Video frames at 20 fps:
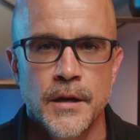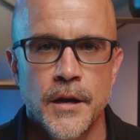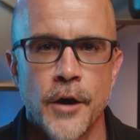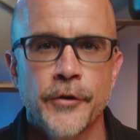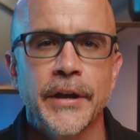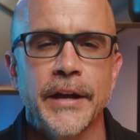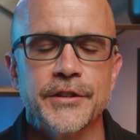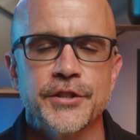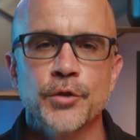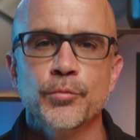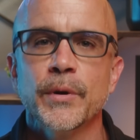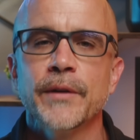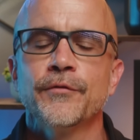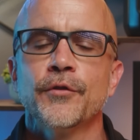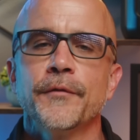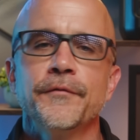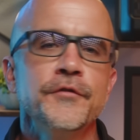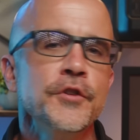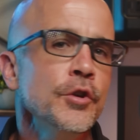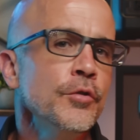Okay, so we've
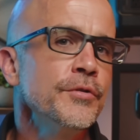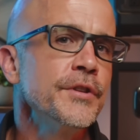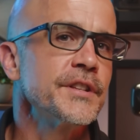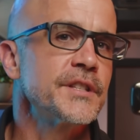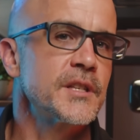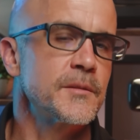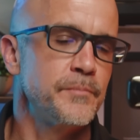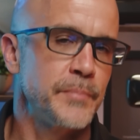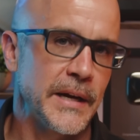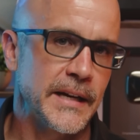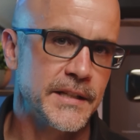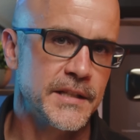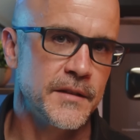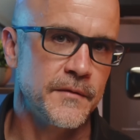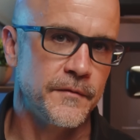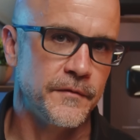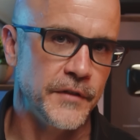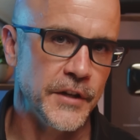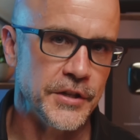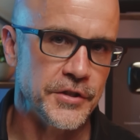reviewed the specs
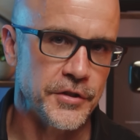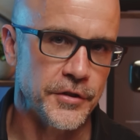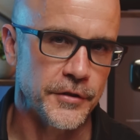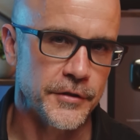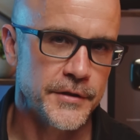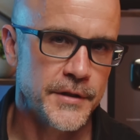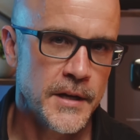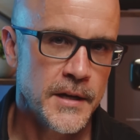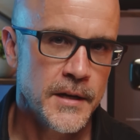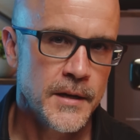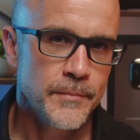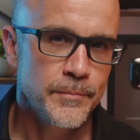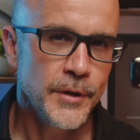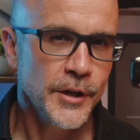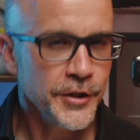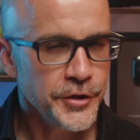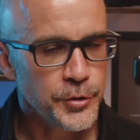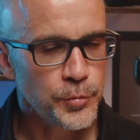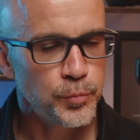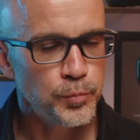and features, but
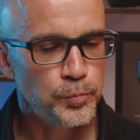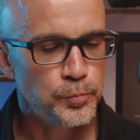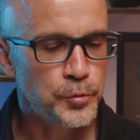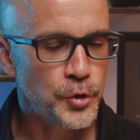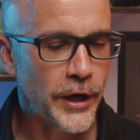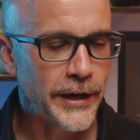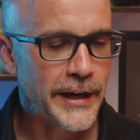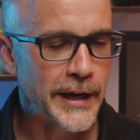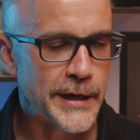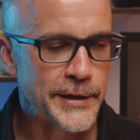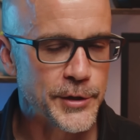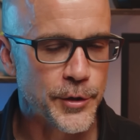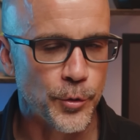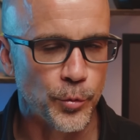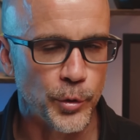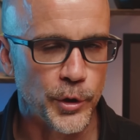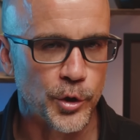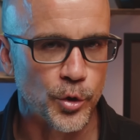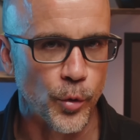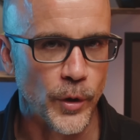let's try to answer the
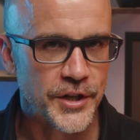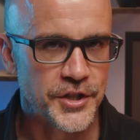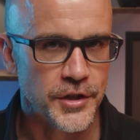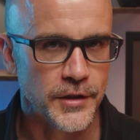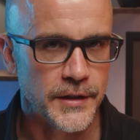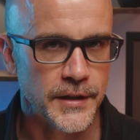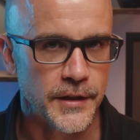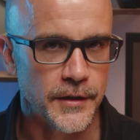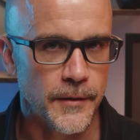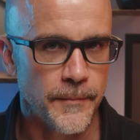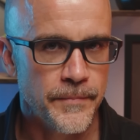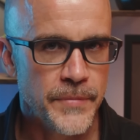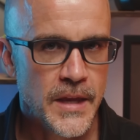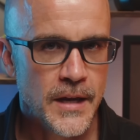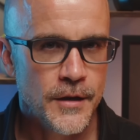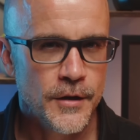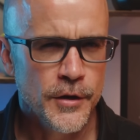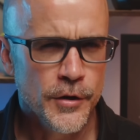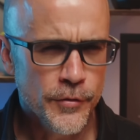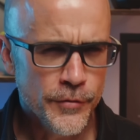real question here.
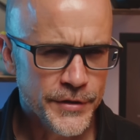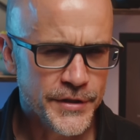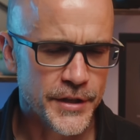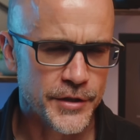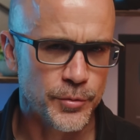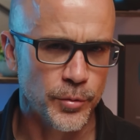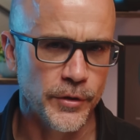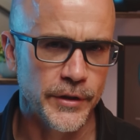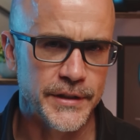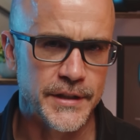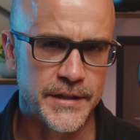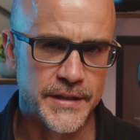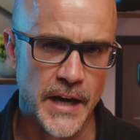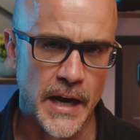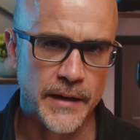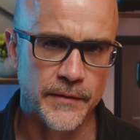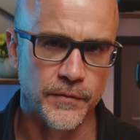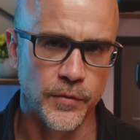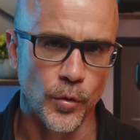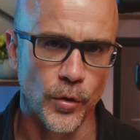Who is this really
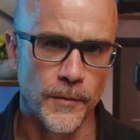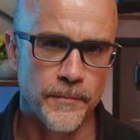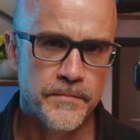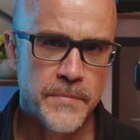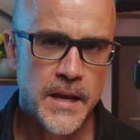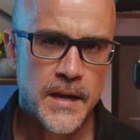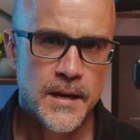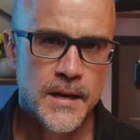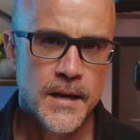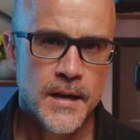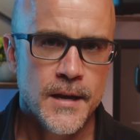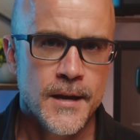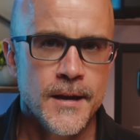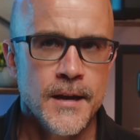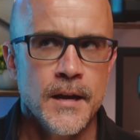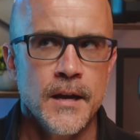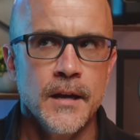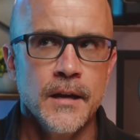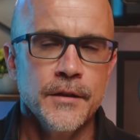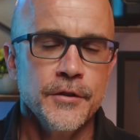designed for?
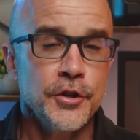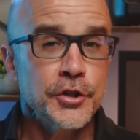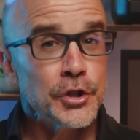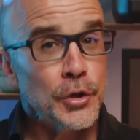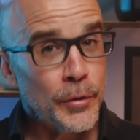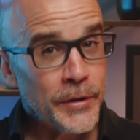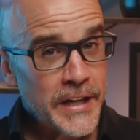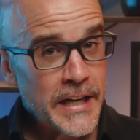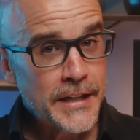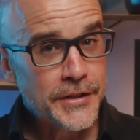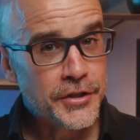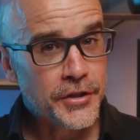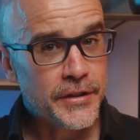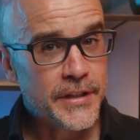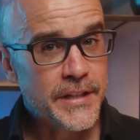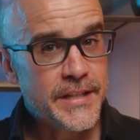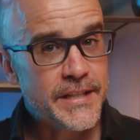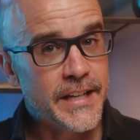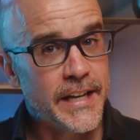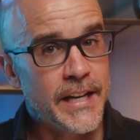The short answer
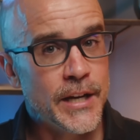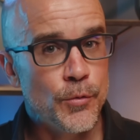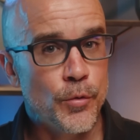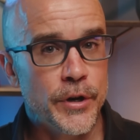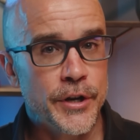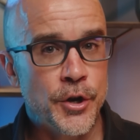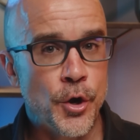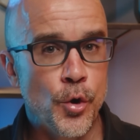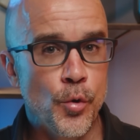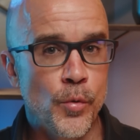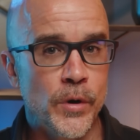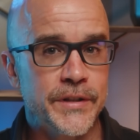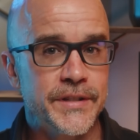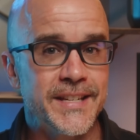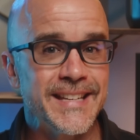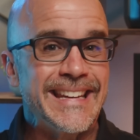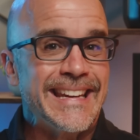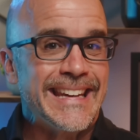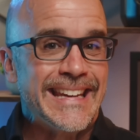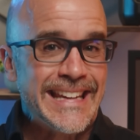is anyone who wants
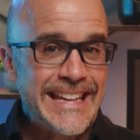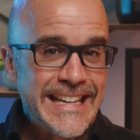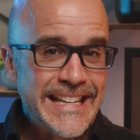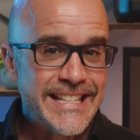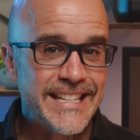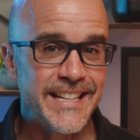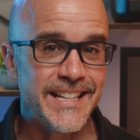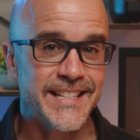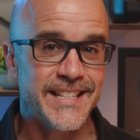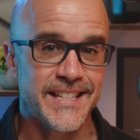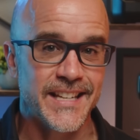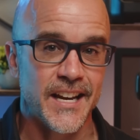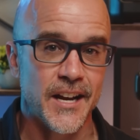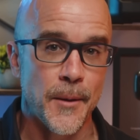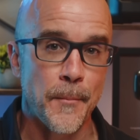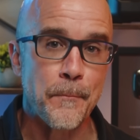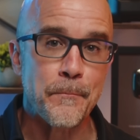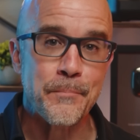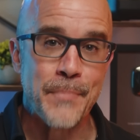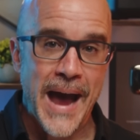an easy to set
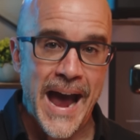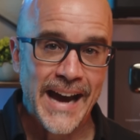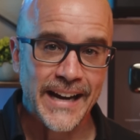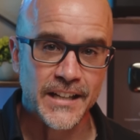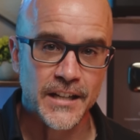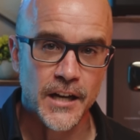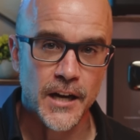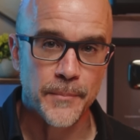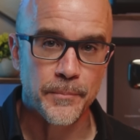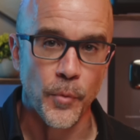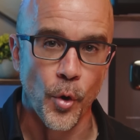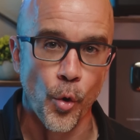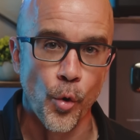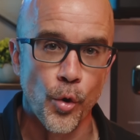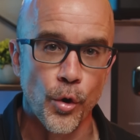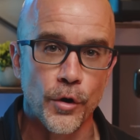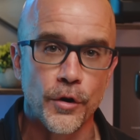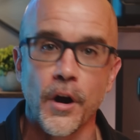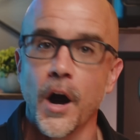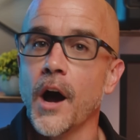up backup
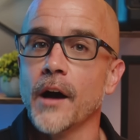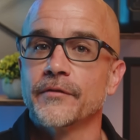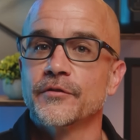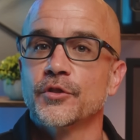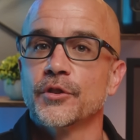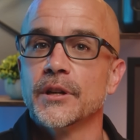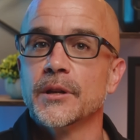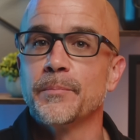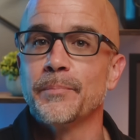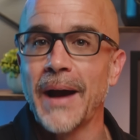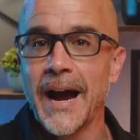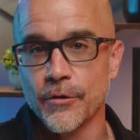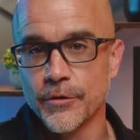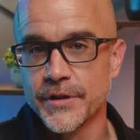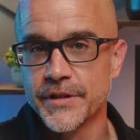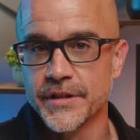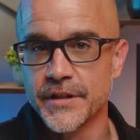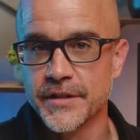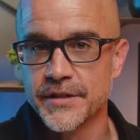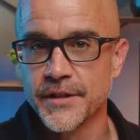or off-grid
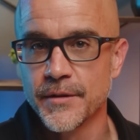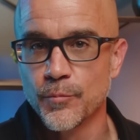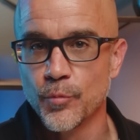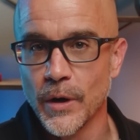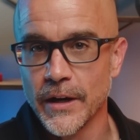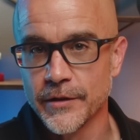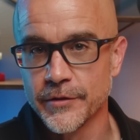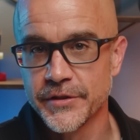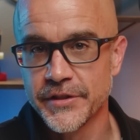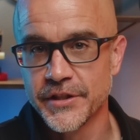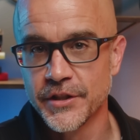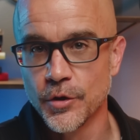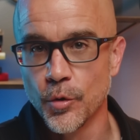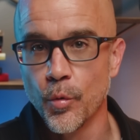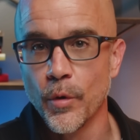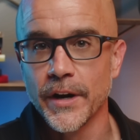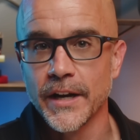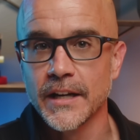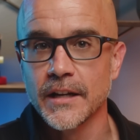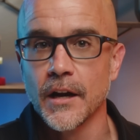power system while still
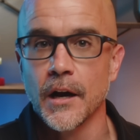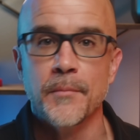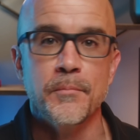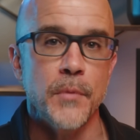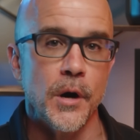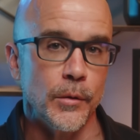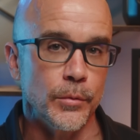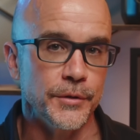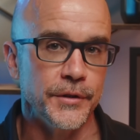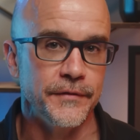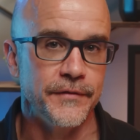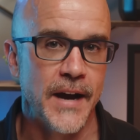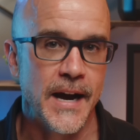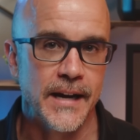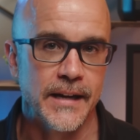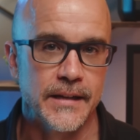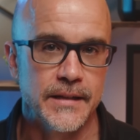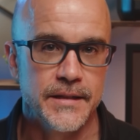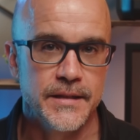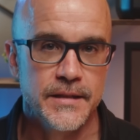wanting a mobile
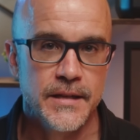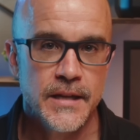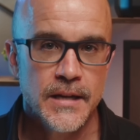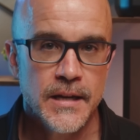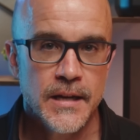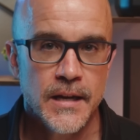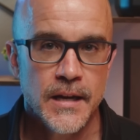device.